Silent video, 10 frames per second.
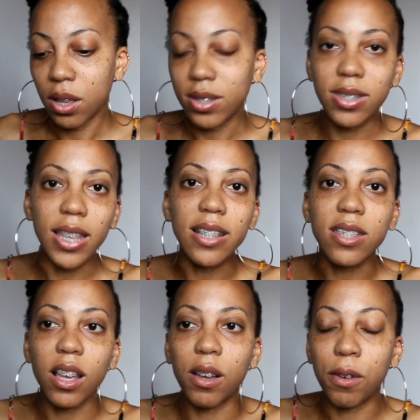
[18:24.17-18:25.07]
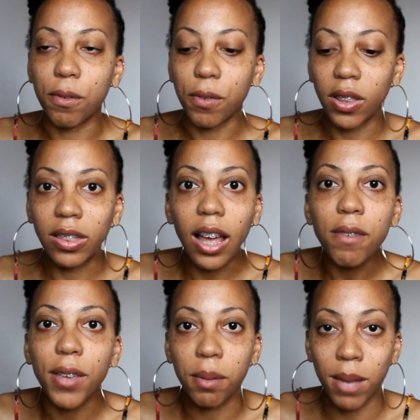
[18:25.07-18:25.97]
sense of
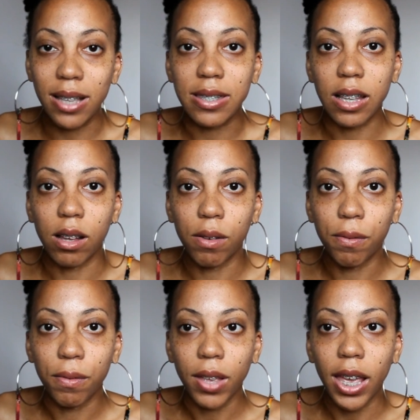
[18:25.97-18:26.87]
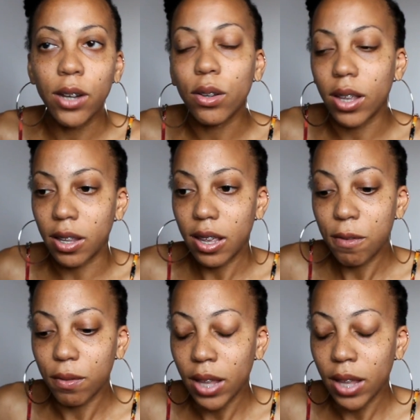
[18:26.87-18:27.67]
loving myself and in,